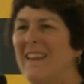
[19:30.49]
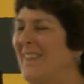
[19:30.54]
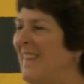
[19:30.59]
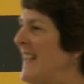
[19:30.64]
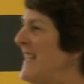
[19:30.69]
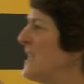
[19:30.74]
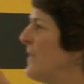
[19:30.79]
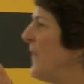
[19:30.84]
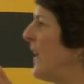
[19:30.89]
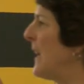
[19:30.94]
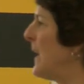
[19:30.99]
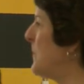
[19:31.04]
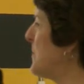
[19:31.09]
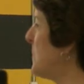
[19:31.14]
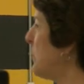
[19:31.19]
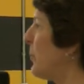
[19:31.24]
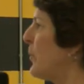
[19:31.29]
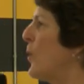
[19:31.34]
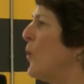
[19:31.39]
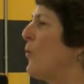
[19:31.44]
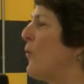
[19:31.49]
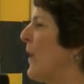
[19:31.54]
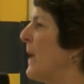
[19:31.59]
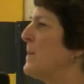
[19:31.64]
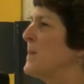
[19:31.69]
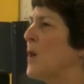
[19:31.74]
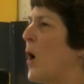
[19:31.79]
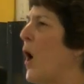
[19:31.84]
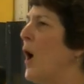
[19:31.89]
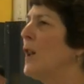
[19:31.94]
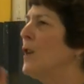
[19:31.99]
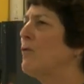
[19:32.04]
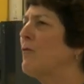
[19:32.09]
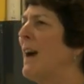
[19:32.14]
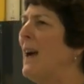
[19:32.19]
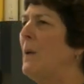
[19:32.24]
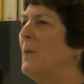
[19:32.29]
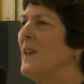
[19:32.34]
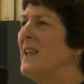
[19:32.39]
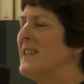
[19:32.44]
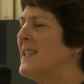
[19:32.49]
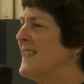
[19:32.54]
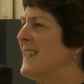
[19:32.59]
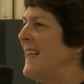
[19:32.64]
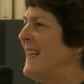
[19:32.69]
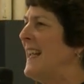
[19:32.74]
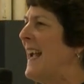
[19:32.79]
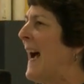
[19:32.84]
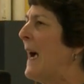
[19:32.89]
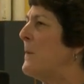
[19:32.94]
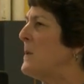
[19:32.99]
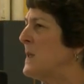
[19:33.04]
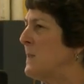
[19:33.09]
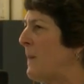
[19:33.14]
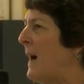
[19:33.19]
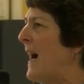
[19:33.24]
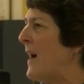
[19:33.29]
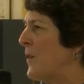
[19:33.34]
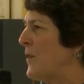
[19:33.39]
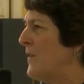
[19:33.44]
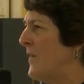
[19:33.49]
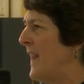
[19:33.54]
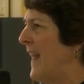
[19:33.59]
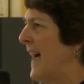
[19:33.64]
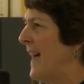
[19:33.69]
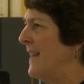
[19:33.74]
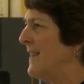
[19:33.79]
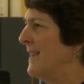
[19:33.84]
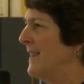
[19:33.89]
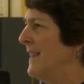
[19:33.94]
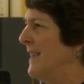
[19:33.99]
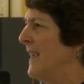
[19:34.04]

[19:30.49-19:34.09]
they developed programs all around this city. I was part of that.